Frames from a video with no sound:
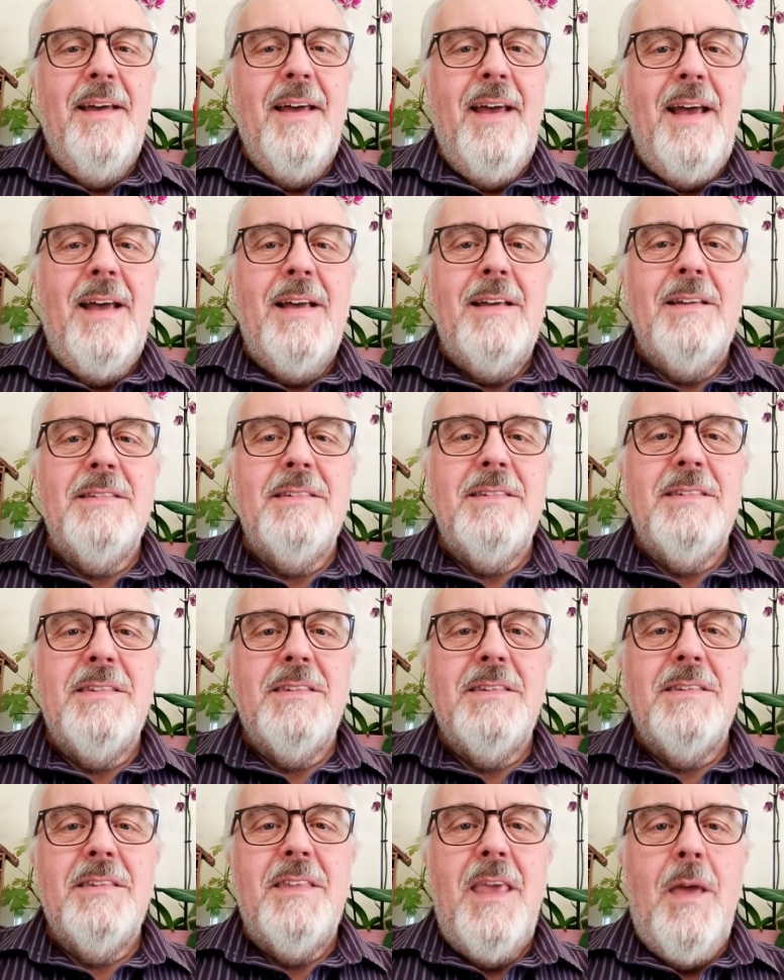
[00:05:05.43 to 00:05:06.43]

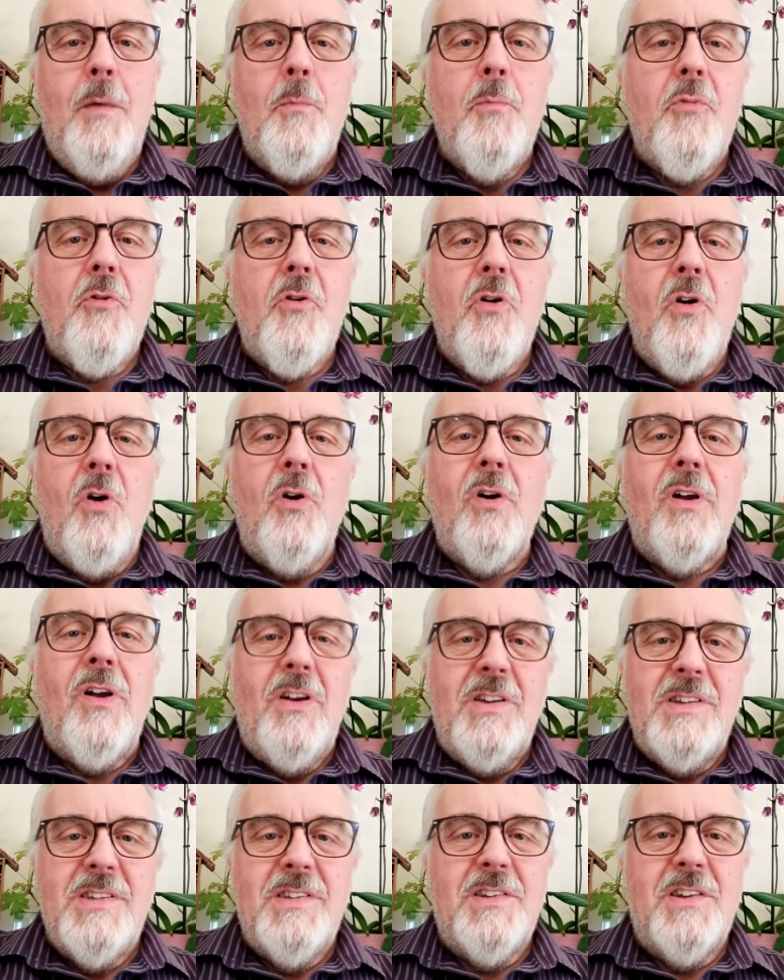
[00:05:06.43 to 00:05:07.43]
as the Emperor
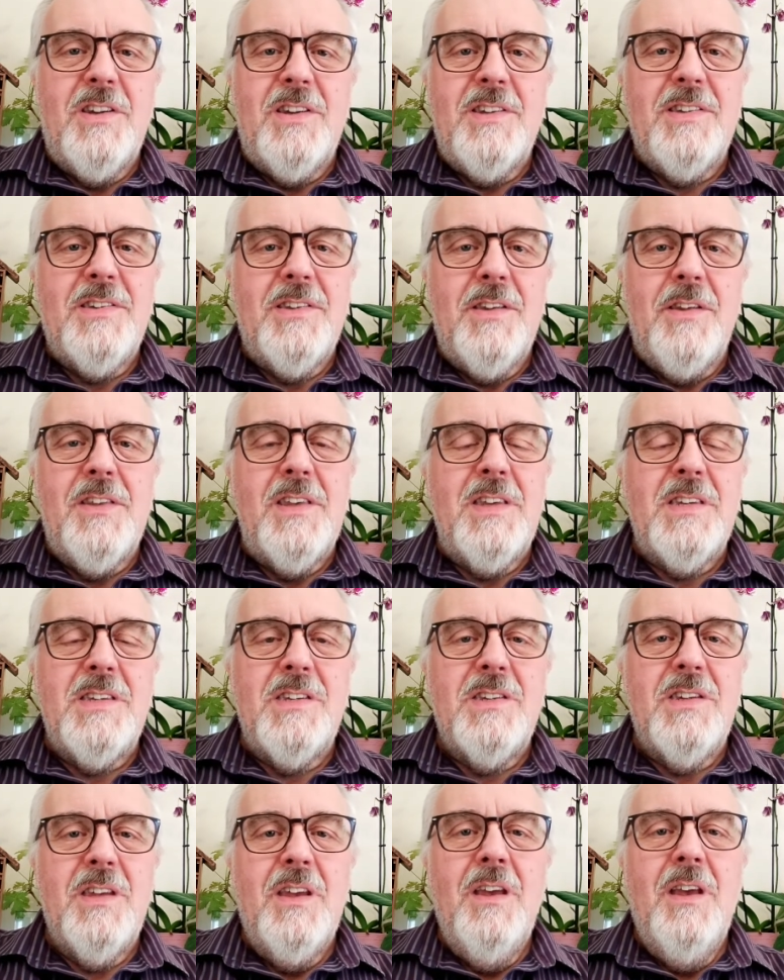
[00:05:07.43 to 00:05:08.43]
Augustus that
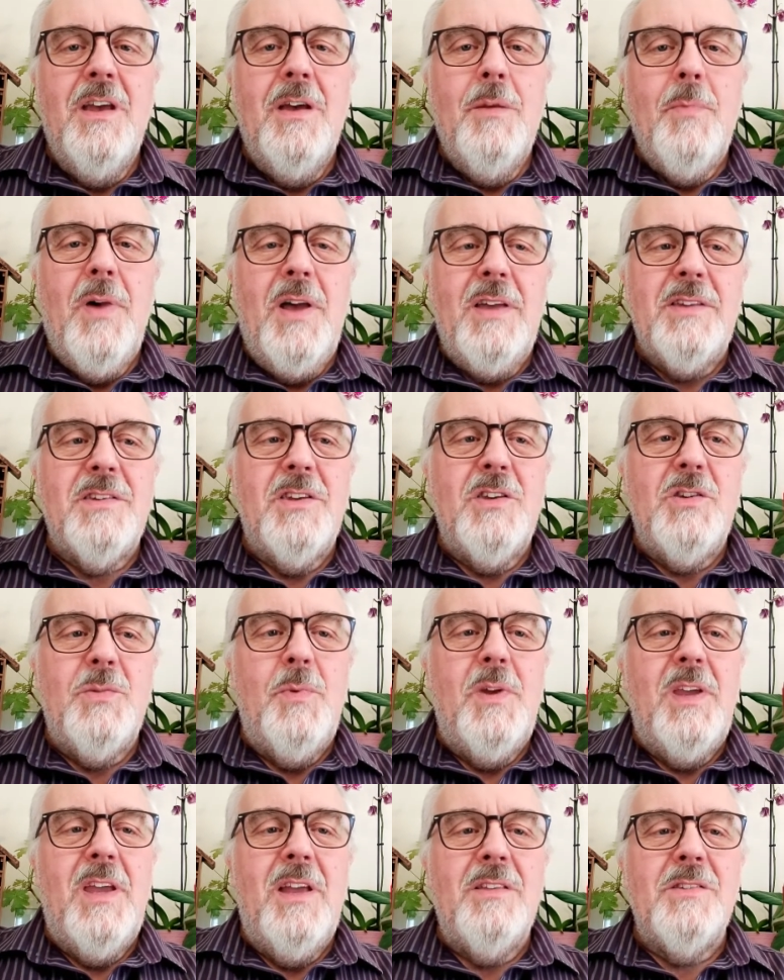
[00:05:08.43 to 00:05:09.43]
this passage
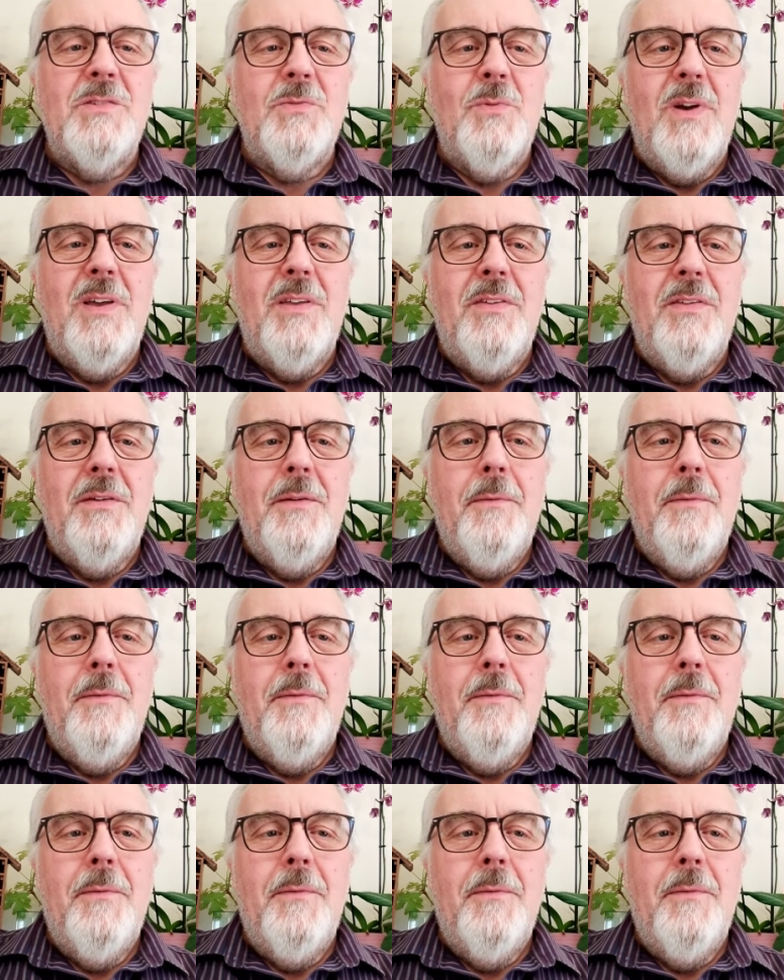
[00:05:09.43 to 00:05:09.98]
begins with.